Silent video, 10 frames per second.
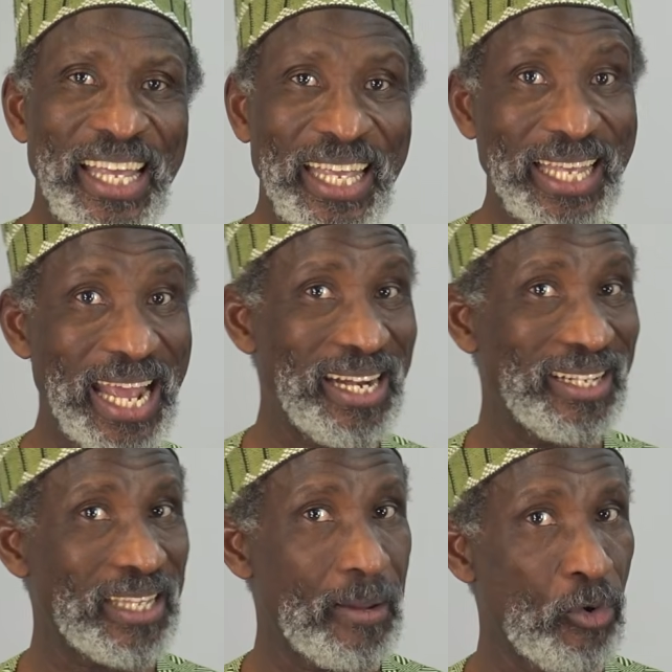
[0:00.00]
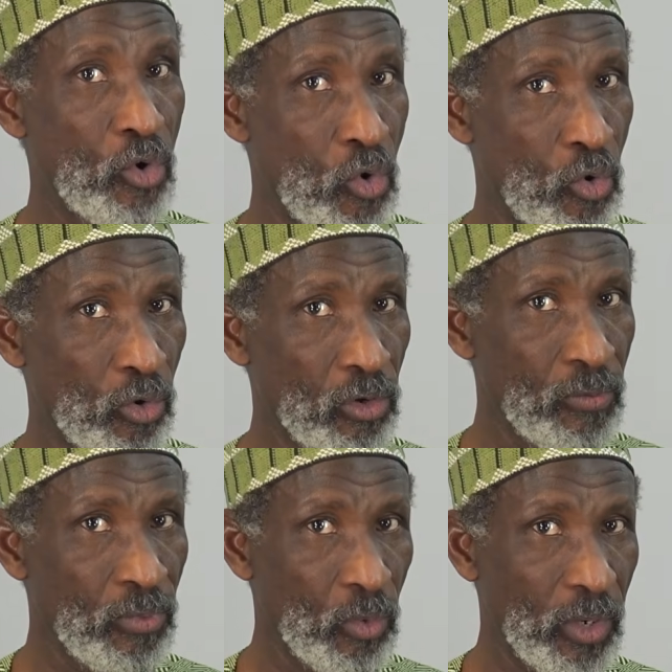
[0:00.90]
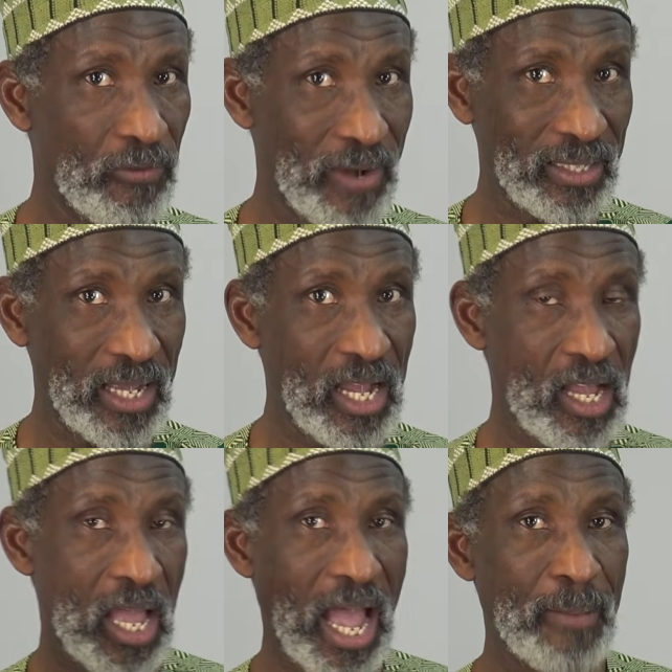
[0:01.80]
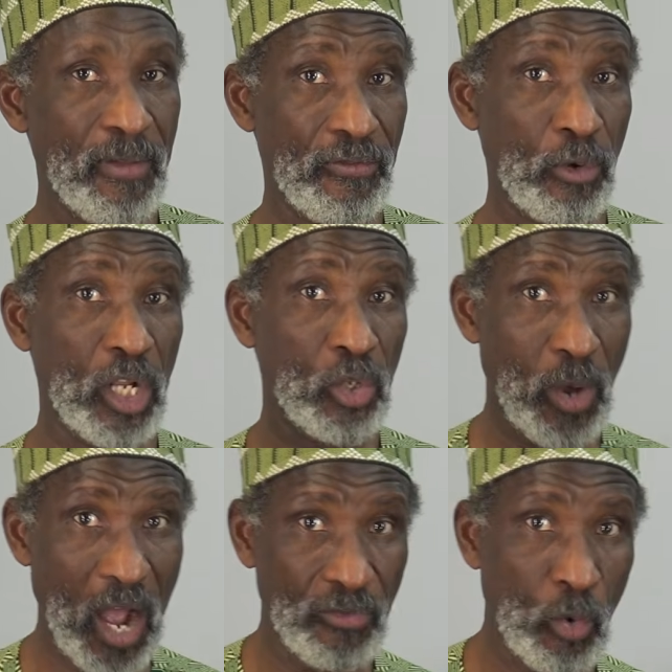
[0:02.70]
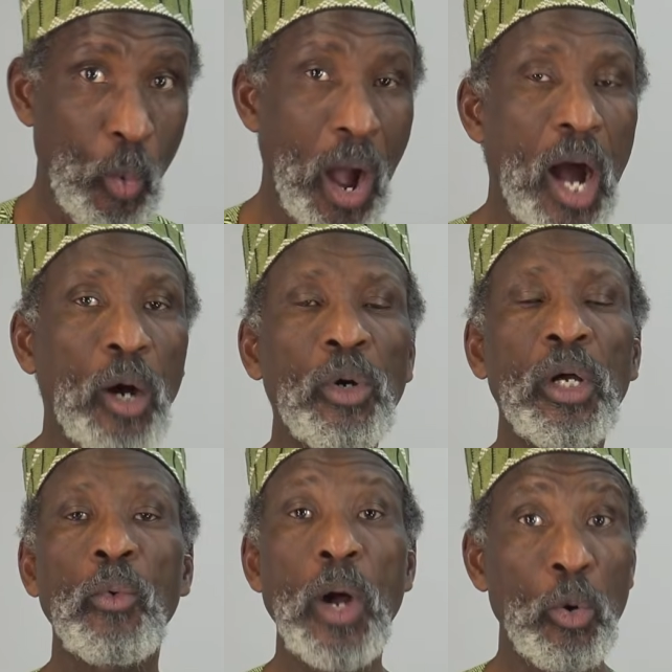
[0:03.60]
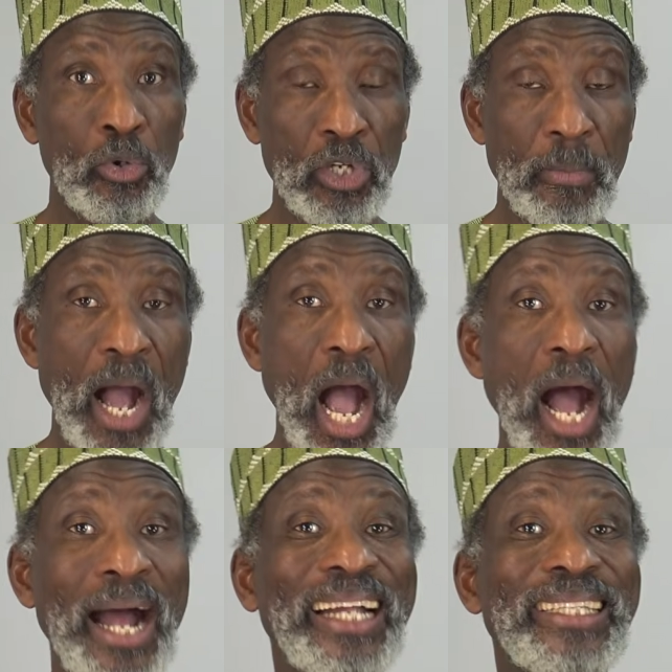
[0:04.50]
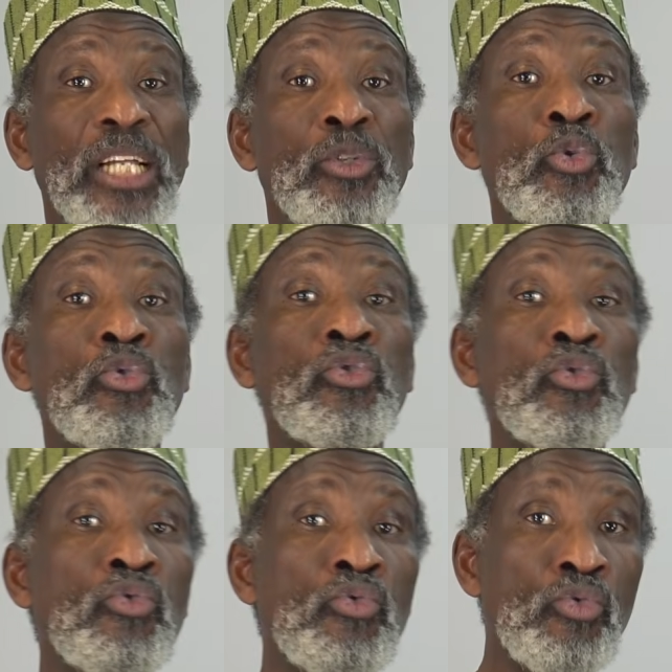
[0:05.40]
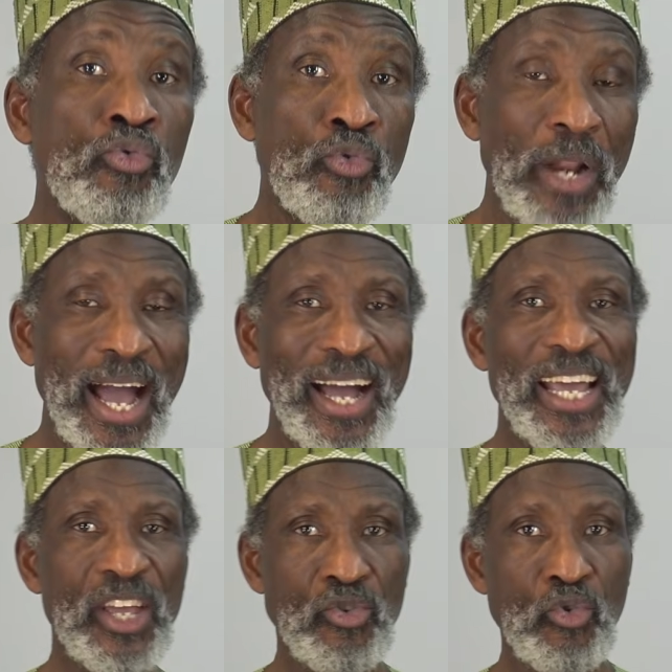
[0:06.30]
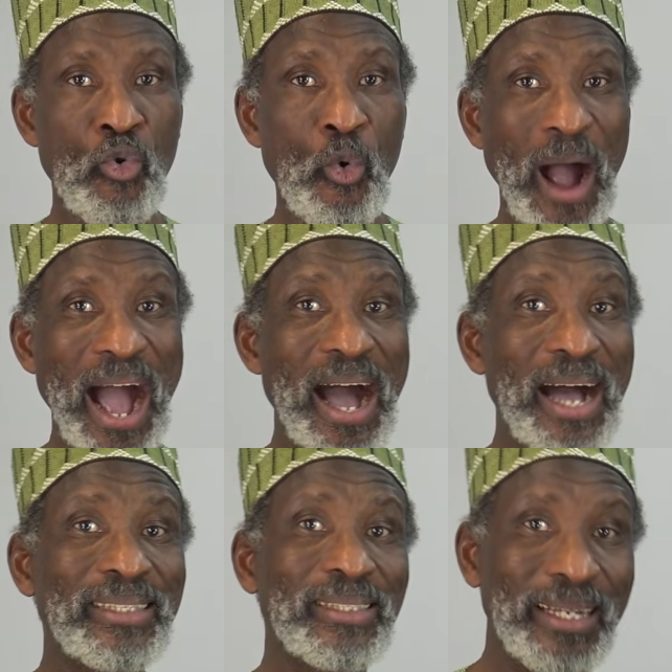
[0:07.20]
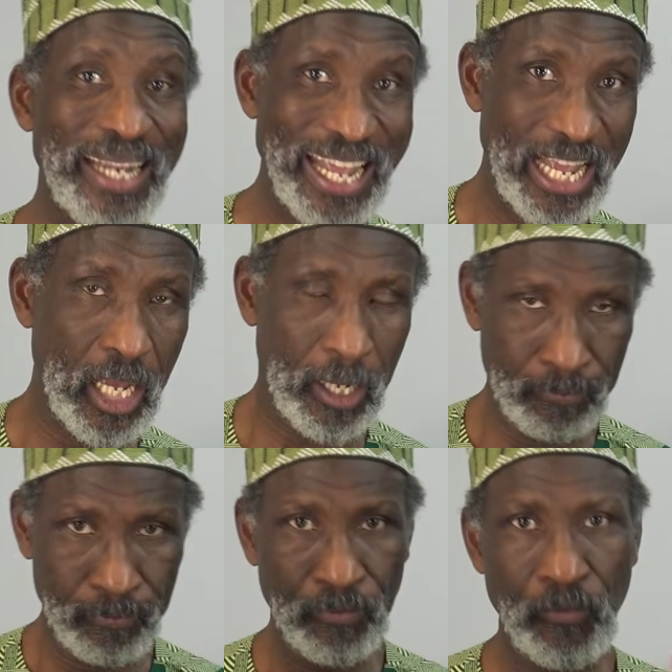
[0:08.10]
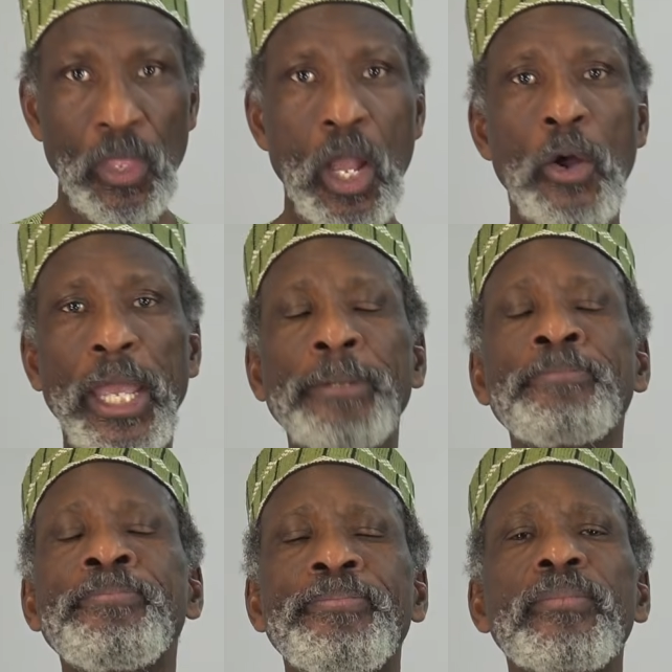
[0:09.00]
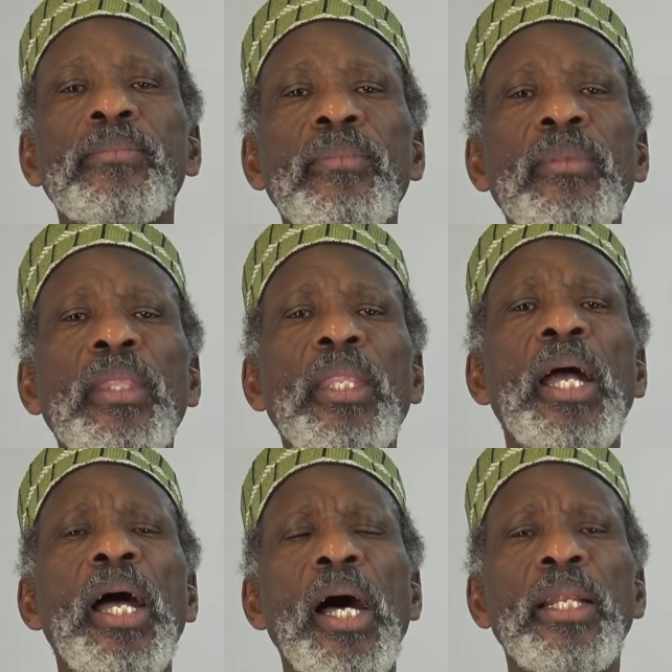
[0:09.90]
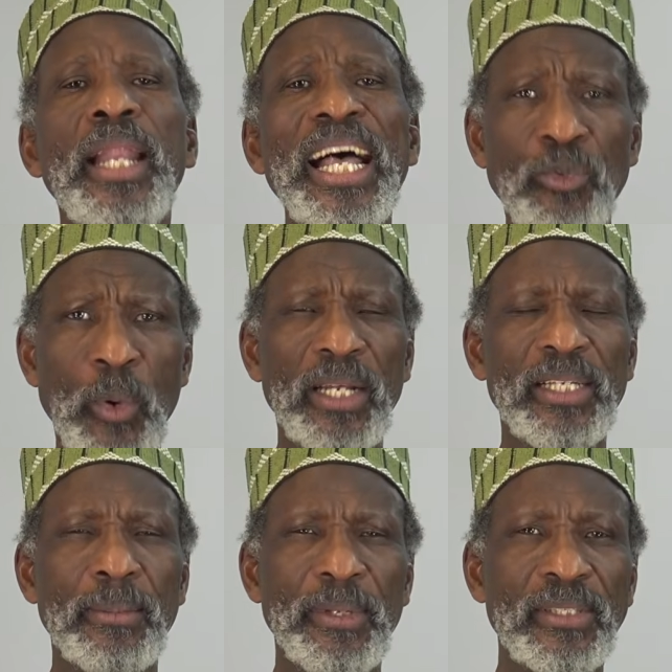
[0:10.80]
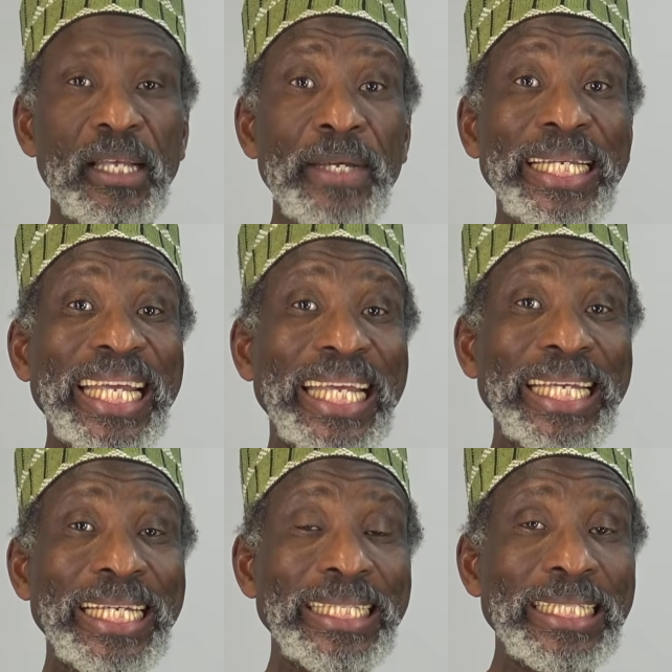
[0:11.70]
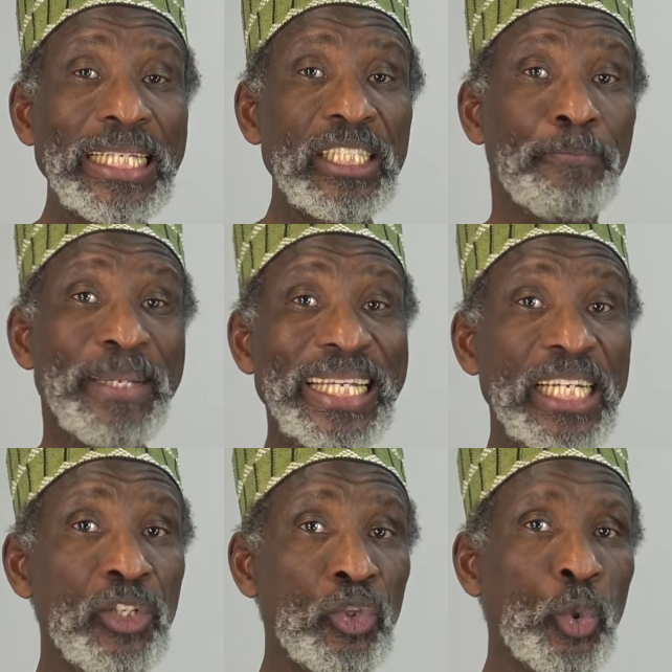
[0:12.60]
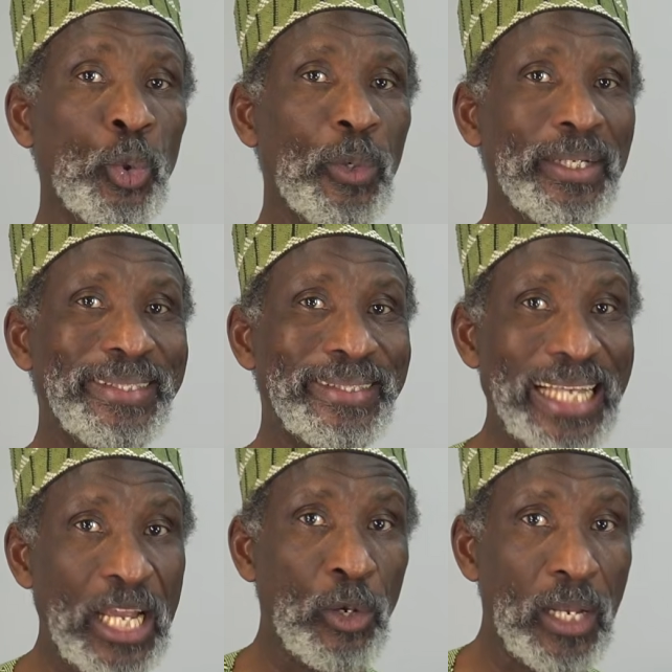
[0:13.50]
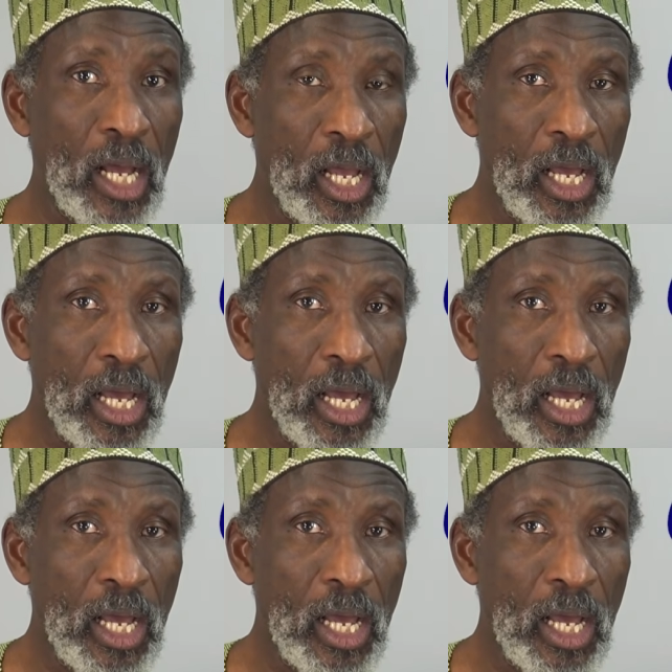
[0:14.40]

Again, the same noun with fatha, and before it you have the waw. Waw al-jama'a. Tadurusuna. You are studying. Okay. The last one is number 7, is speaking to a singular